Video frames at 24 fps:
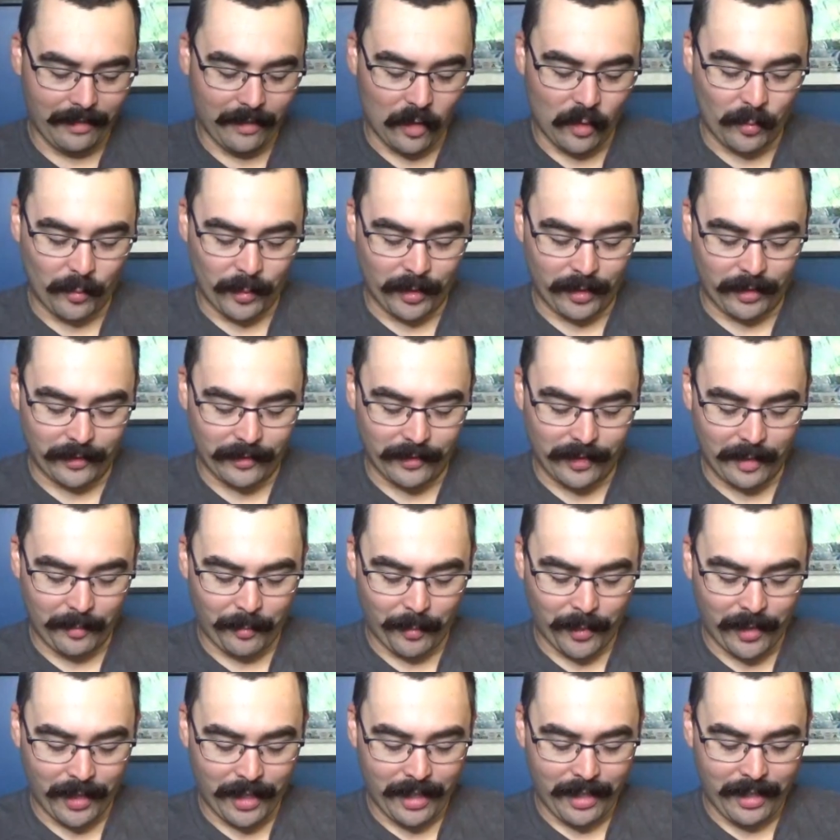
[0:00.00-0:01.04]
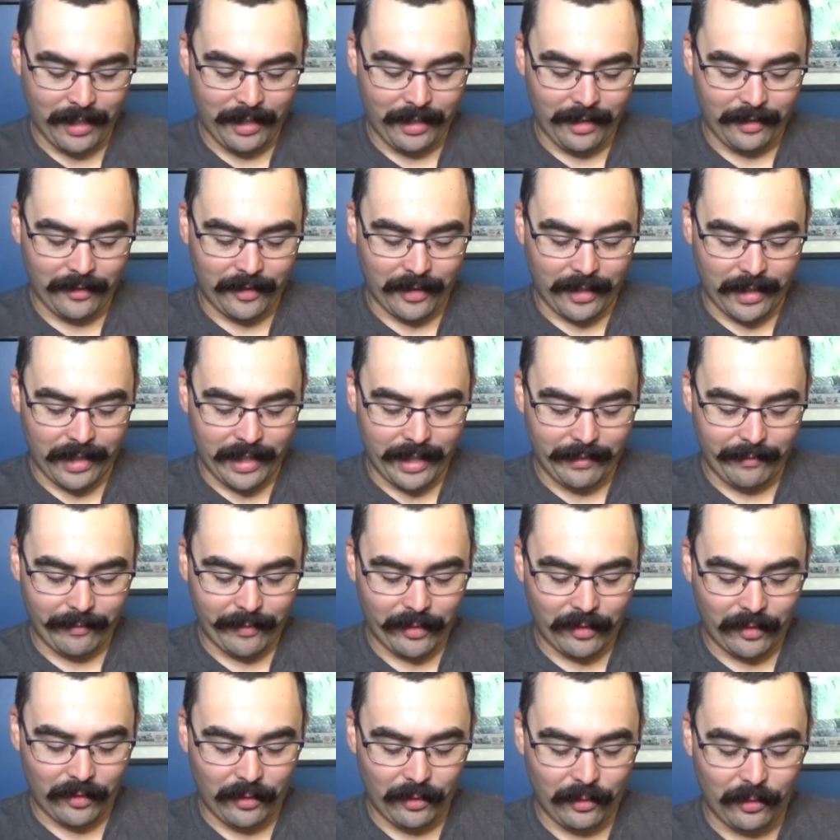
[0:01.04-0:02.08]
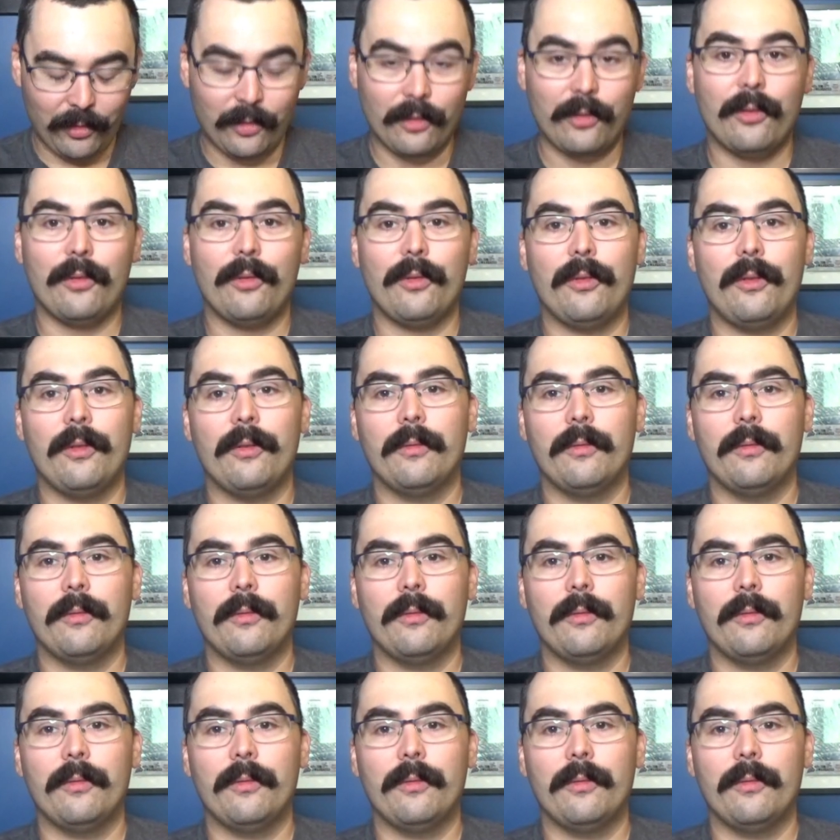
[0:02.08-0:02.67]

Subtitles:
Open this up. Dives to